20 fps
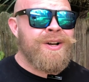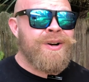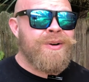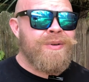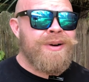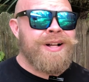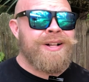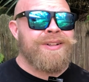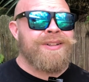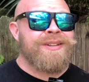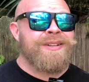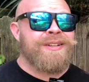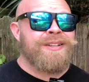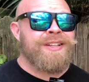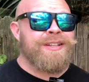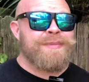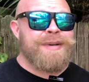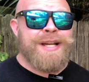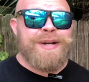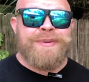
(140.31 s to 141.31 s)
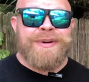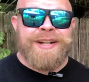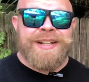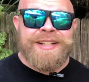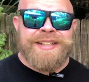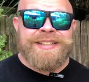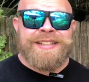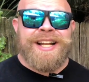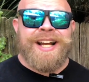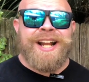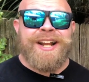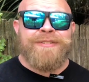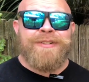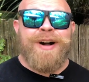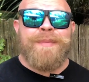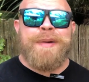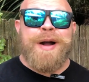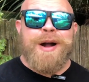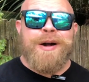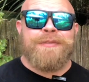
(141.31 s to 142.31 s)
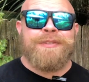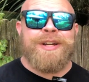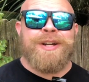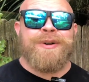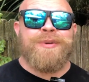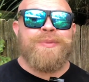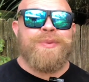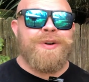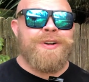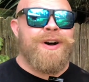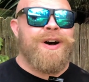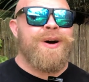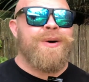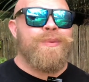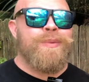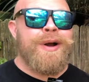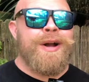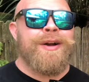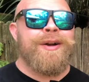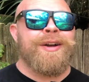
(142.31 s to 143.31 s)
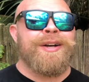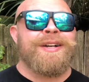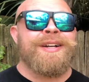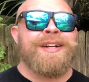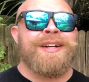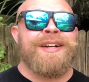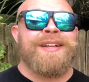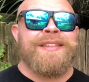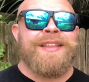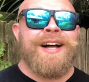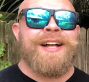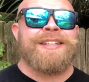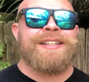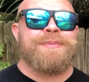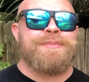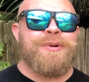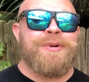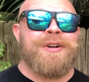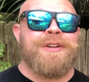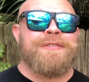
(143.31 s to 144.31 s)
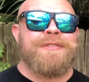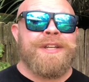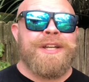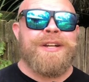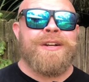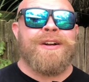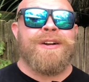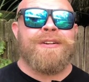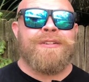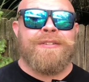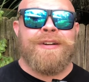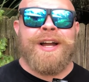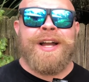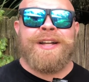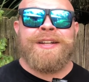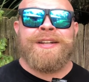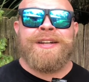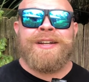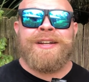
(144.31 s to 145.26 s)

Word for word: Well, the big one is that in raw powerlifting, we're not wearing that supportive gear, right?